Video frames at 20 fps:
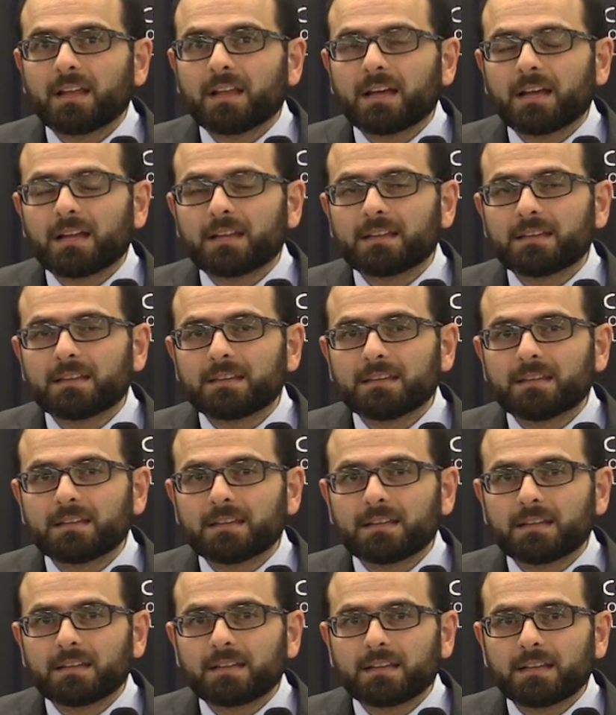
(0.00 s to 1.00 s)
and
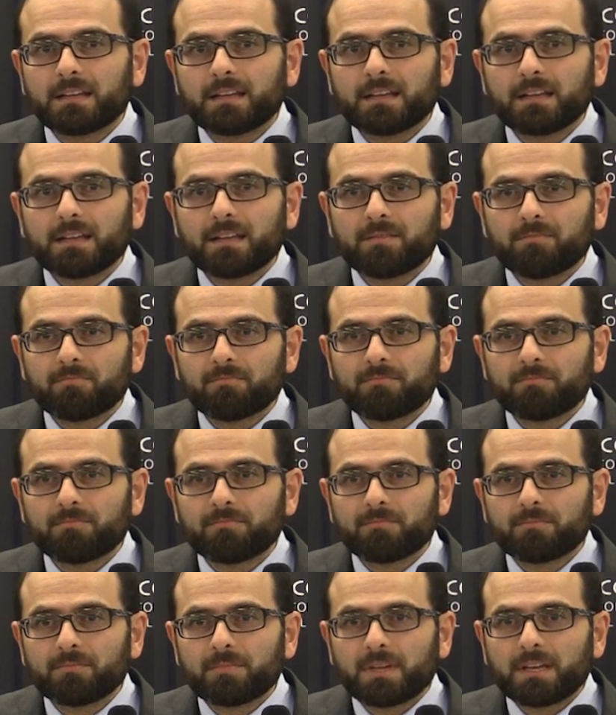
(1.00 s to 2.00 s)
um,
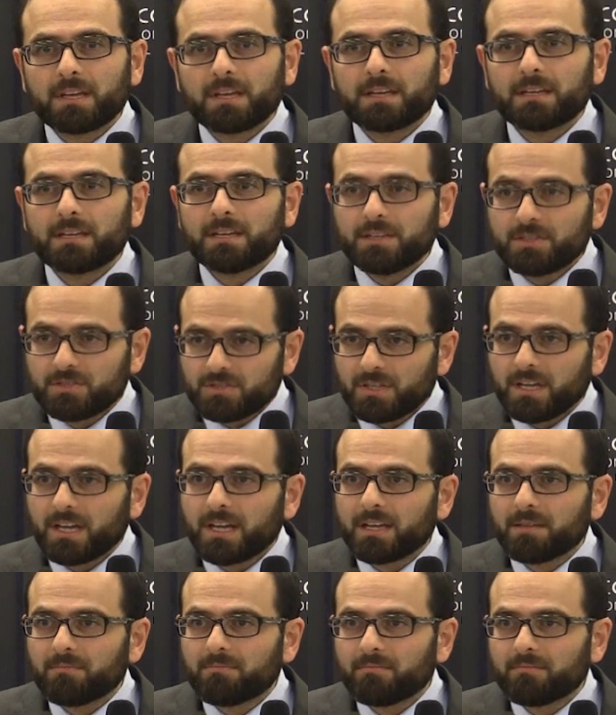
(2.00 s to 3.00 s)
and each
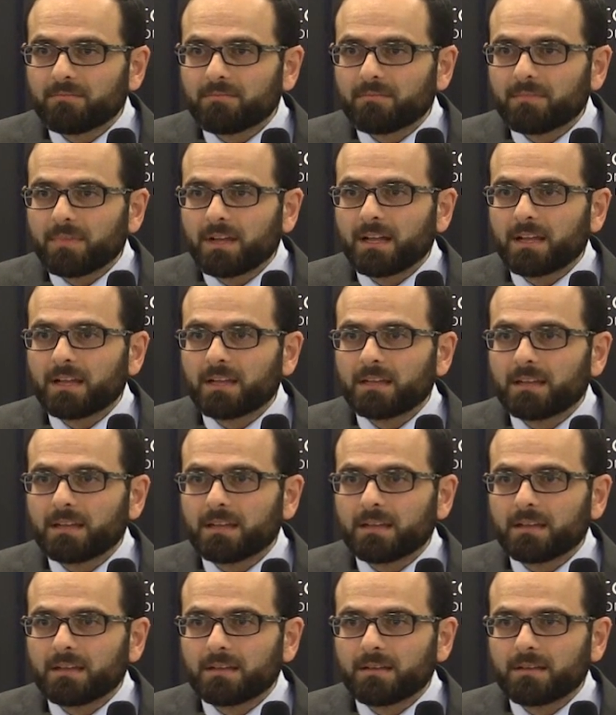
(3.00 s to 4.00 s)
time
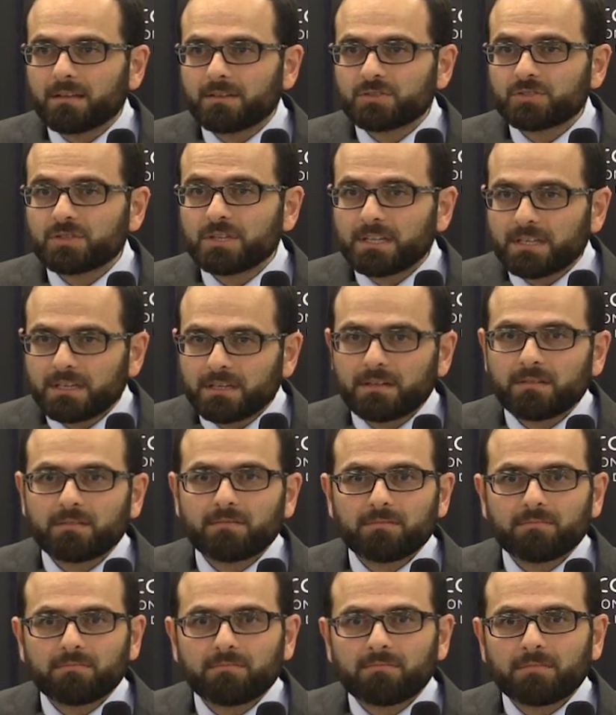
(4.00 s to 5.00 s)
I uh, share
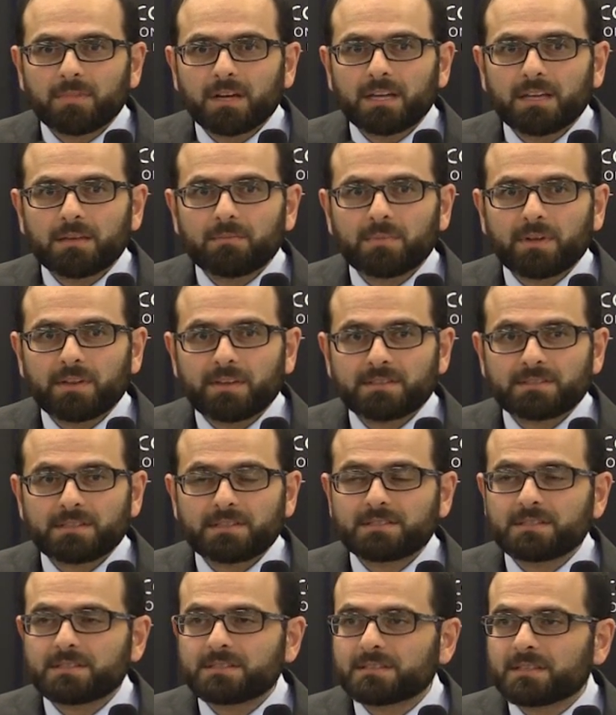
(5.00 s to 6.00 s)
my brothers
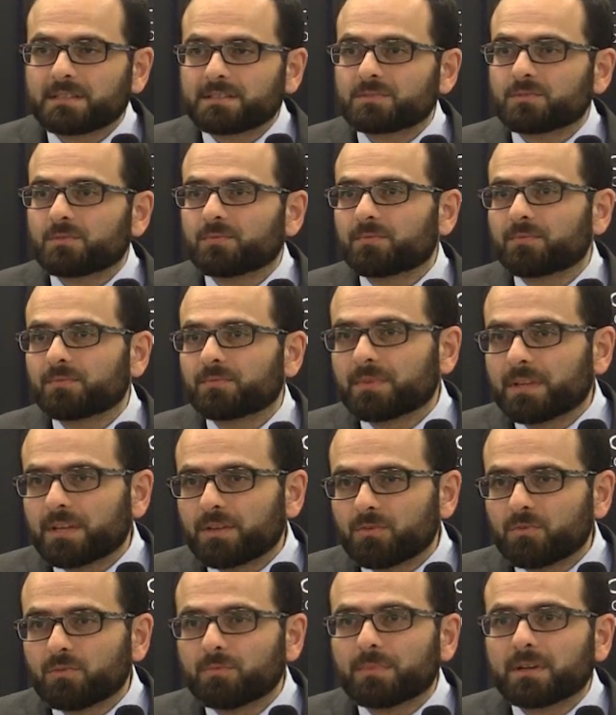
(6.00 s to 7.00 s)
and sisters of the
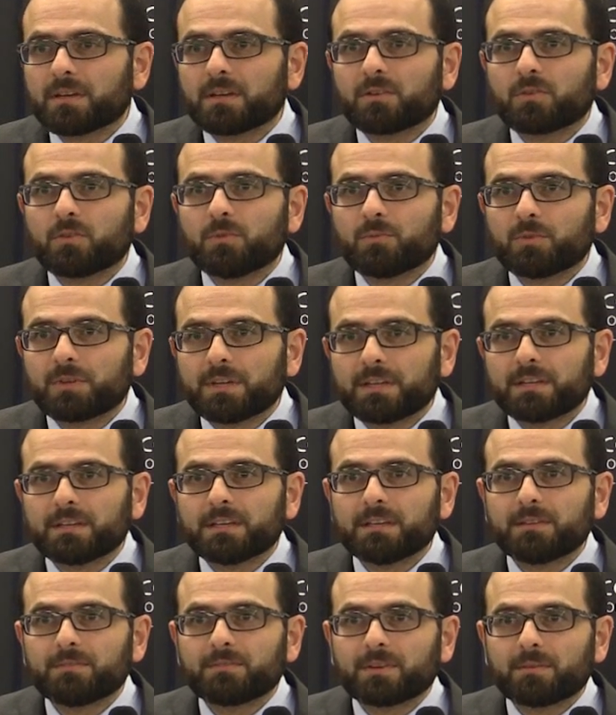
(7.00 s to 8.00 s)
human
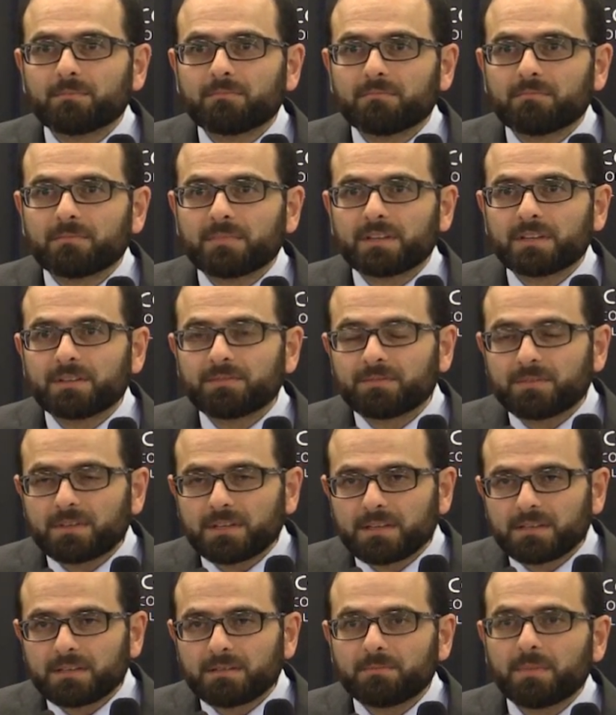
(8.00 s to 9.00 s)
community from the
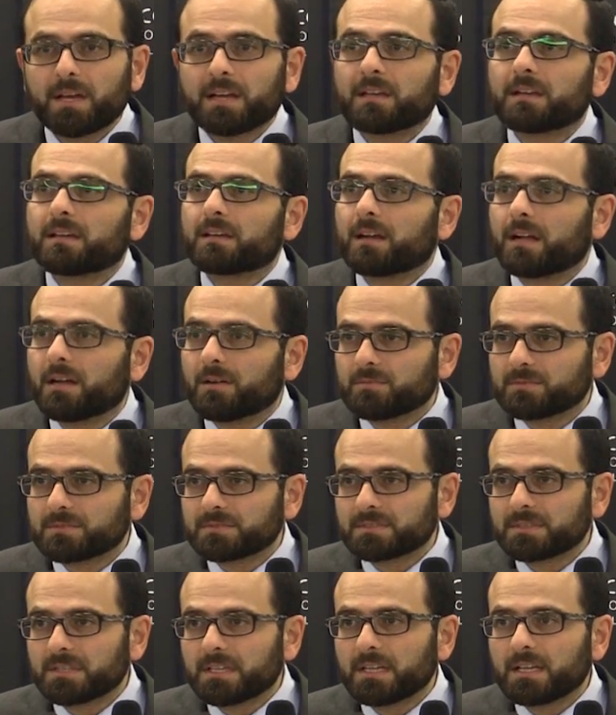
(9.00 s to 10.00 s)
different
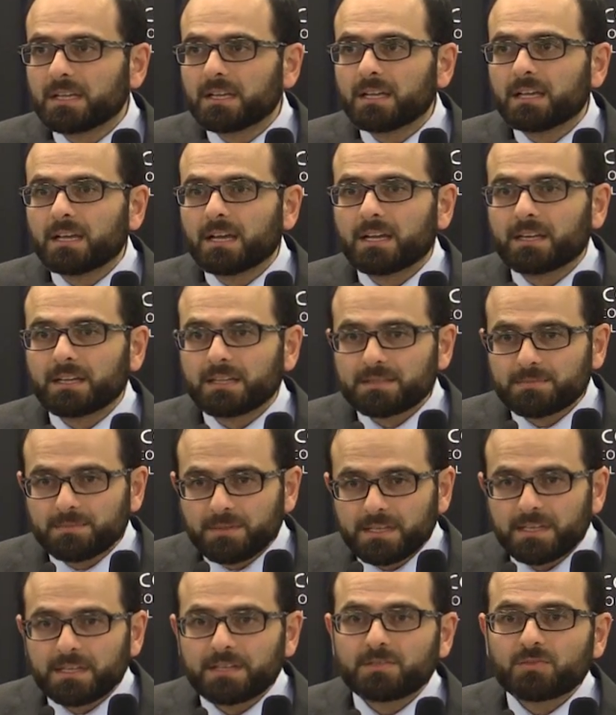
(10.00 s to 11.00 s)
backgrounds and
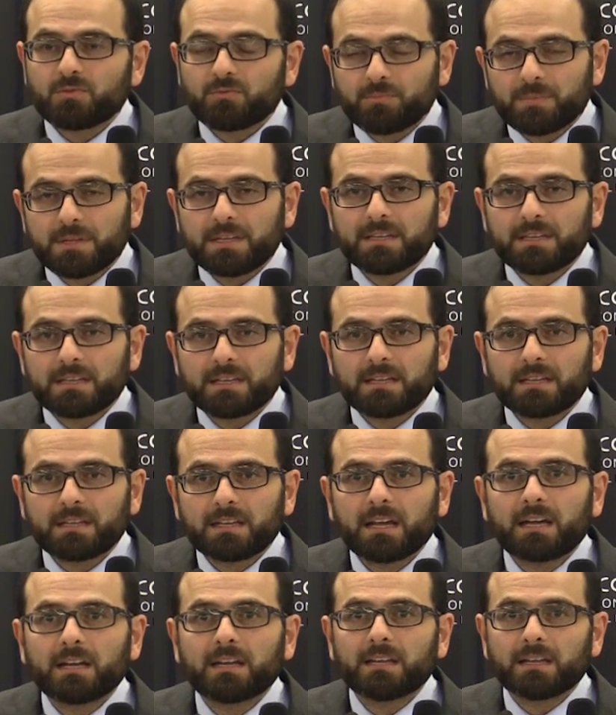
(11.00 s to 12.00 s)
experience of meeting,
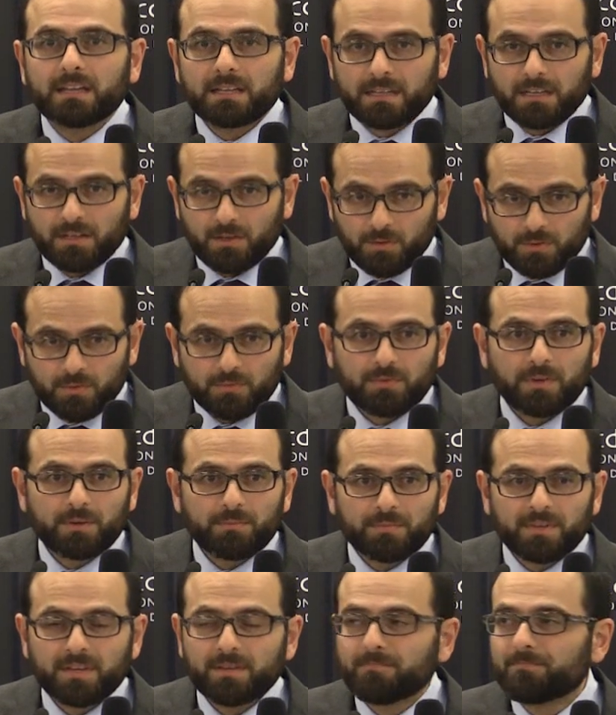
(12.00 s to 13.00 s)
I learn a lot
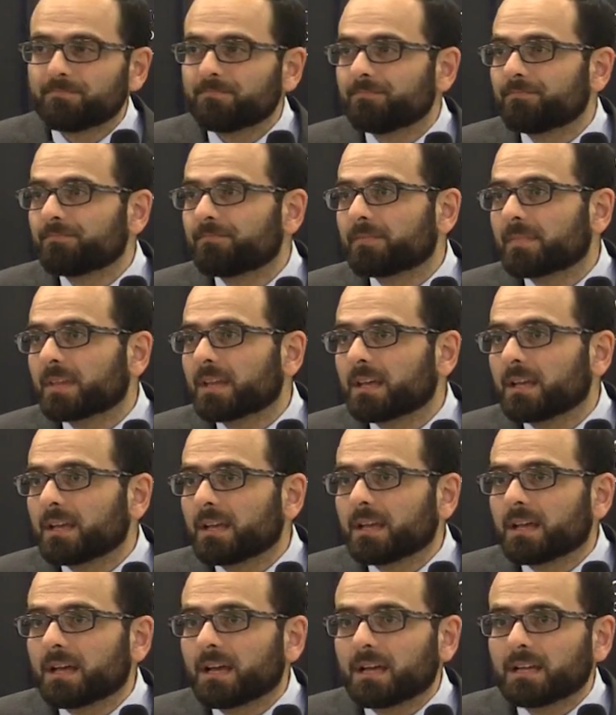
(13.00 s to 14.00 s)
from them
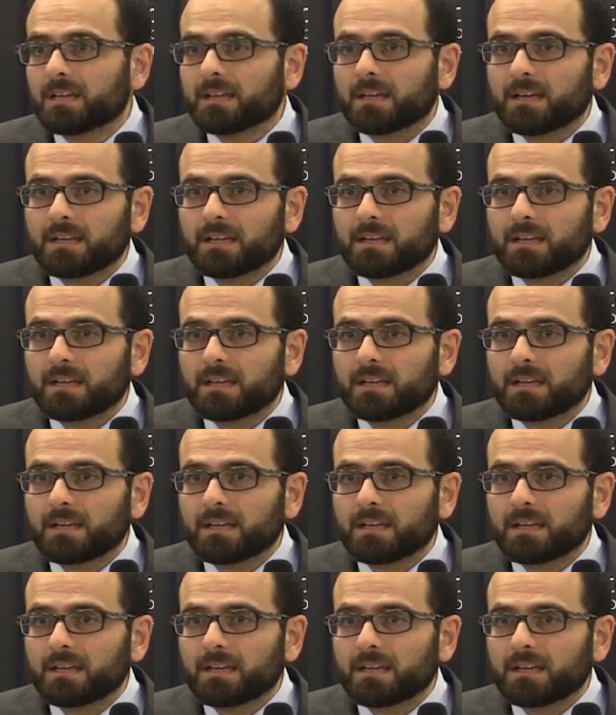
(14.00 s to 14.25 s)
and